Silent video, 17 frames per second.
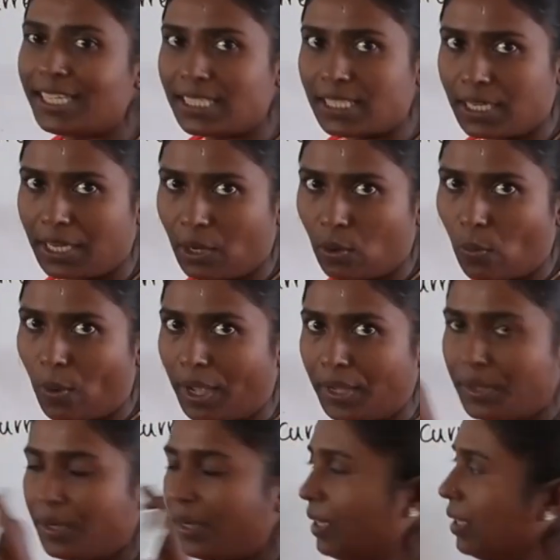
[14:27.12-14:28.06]
is
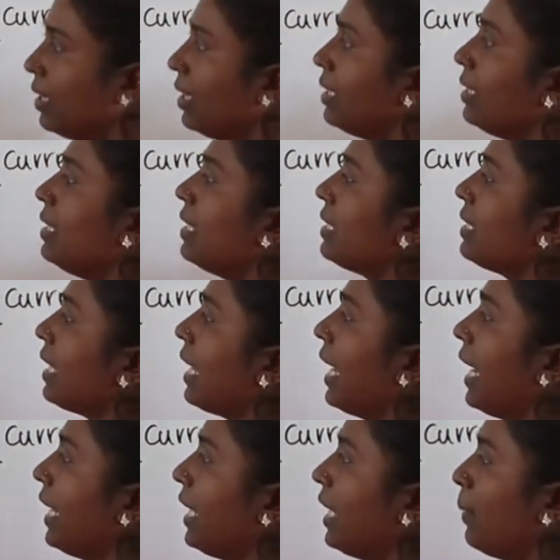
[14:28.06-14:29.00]
required, this
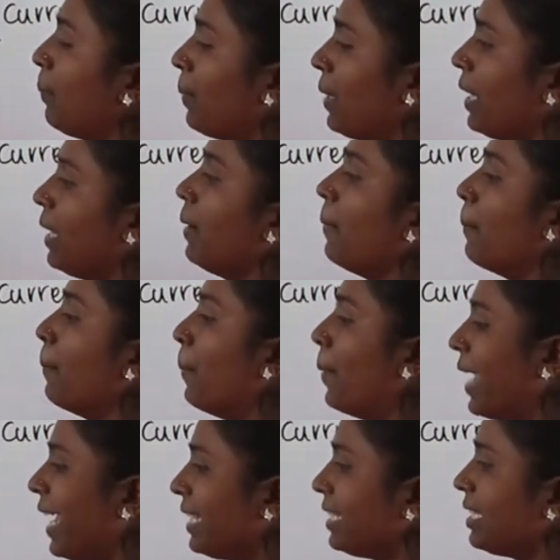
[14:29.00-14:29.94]
ATP
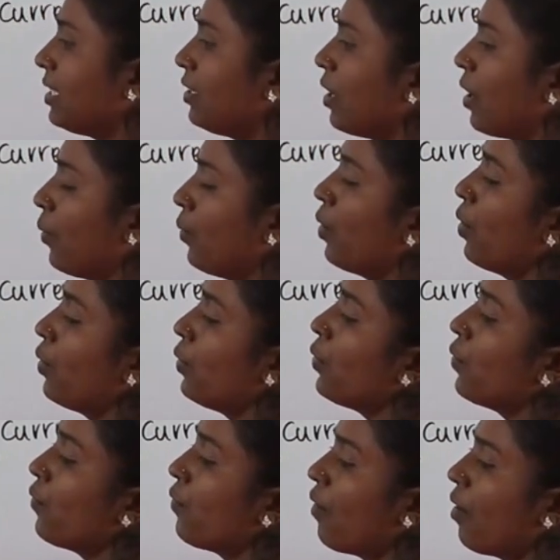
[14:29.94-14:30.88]
breaks down
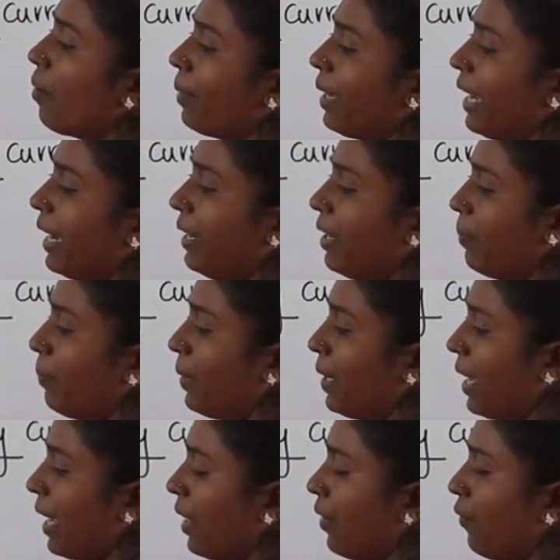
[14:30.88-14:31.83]
to form
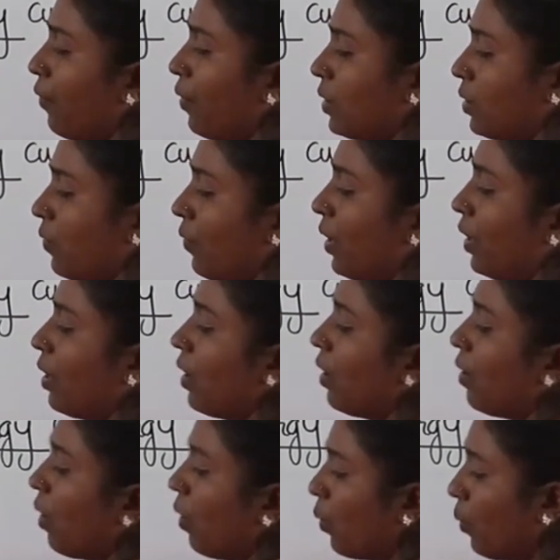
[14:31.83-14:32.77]
ADP and phosphate
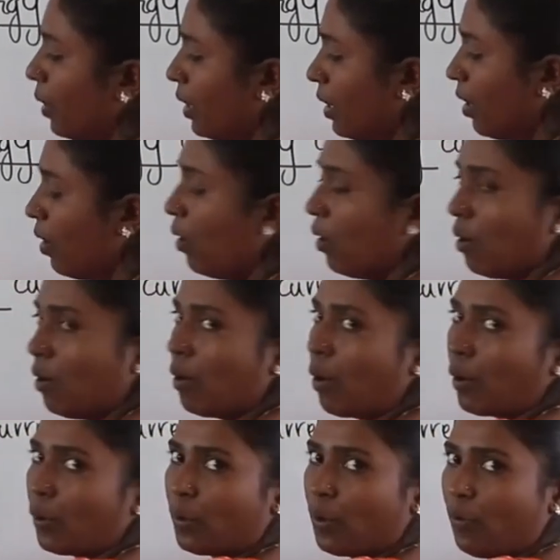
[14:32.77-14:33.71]
along with a
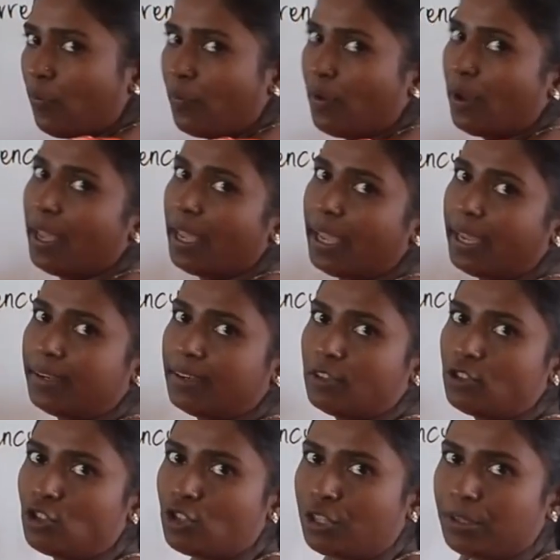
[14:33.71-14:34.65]
lot of
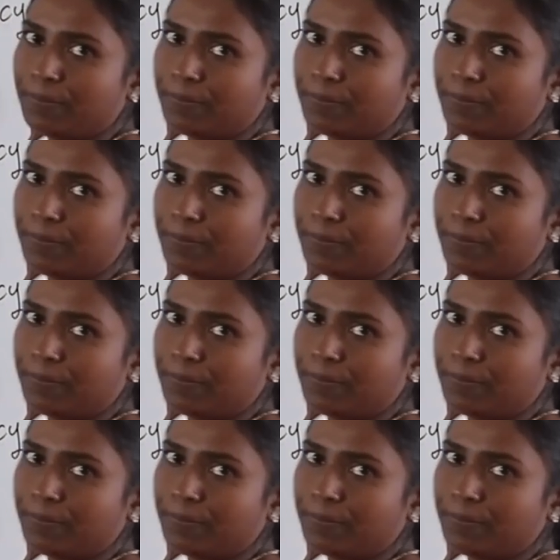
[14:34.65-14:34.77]
energy.